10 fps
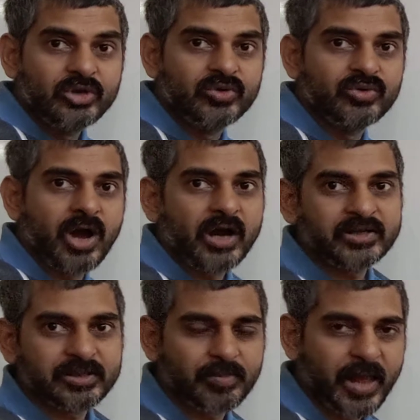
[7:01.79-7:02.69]
do
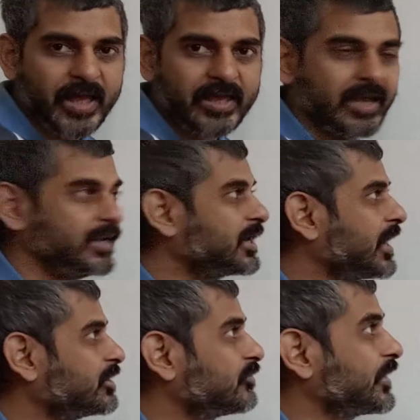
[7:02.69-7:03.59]
not supply any
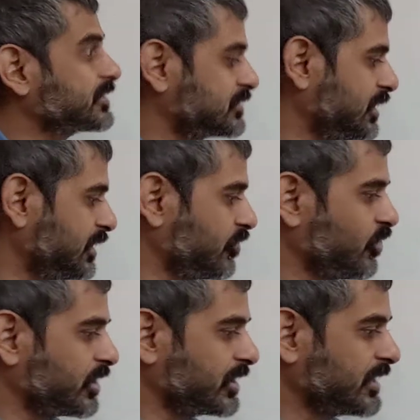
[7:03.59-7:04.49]
kind of external
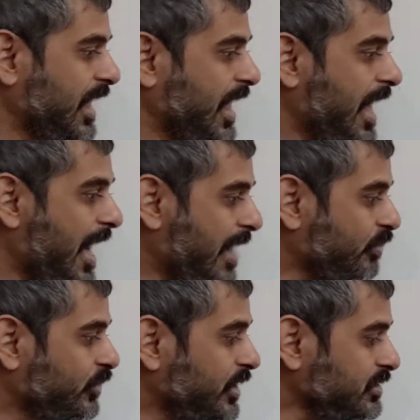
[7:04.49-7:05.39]
voltage.
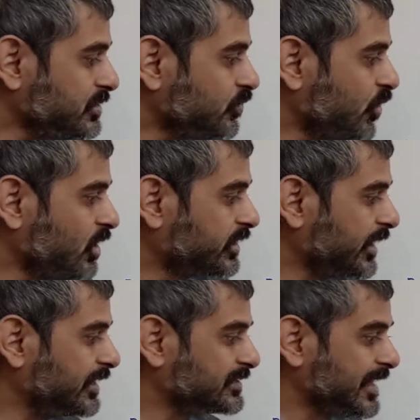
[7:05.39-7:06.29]
And this
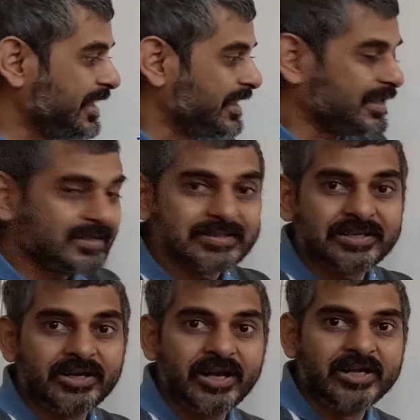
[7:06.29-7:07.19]
voltage is
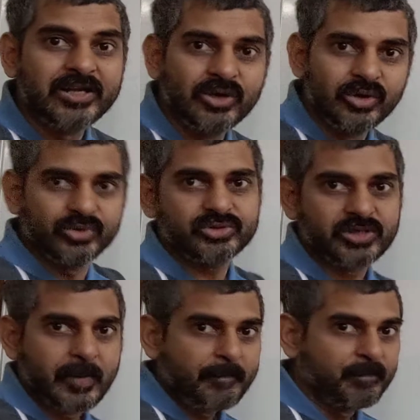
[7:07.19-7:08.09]

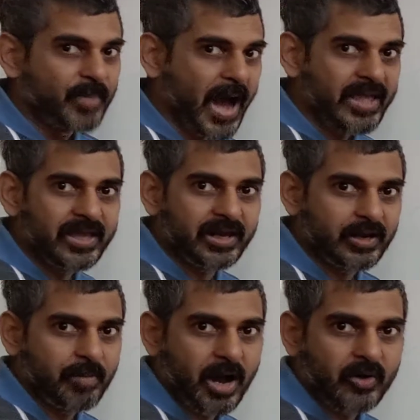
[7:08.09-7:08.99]
reduced by an
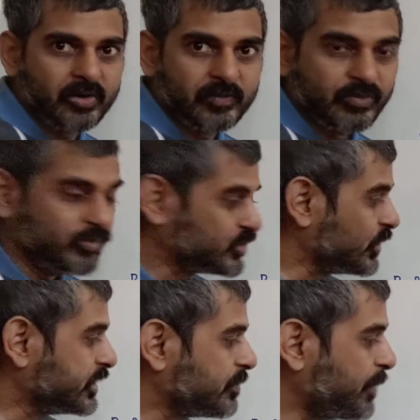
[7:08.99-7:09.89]
amount which
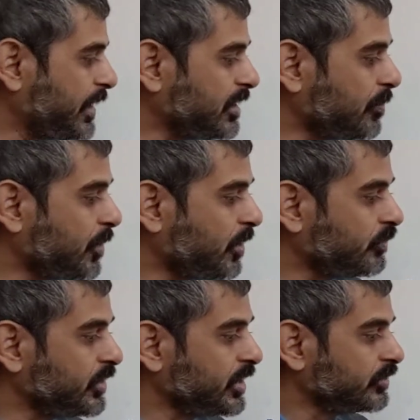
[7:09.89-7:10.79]
will depend
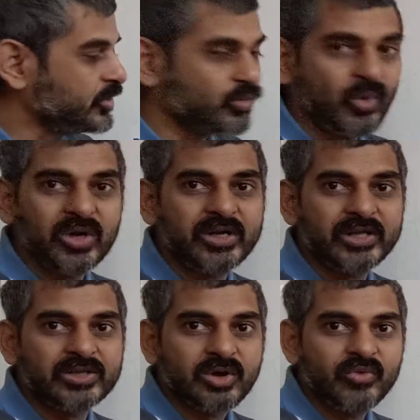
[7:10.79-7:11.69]
upon this
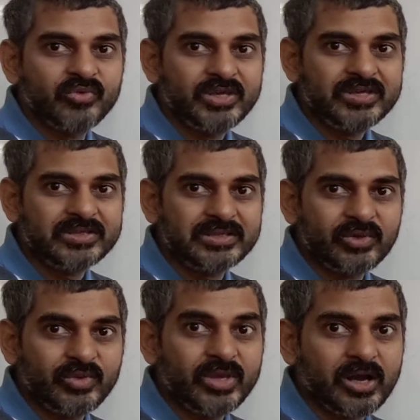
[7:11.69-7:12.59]
voltage
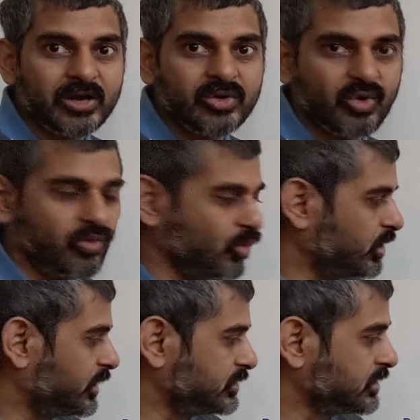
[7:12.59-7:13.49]
Vc, V control
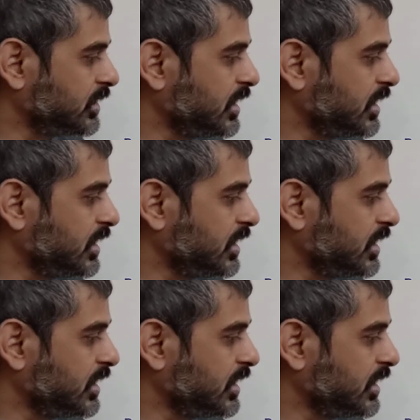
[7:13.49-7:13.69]
voltage.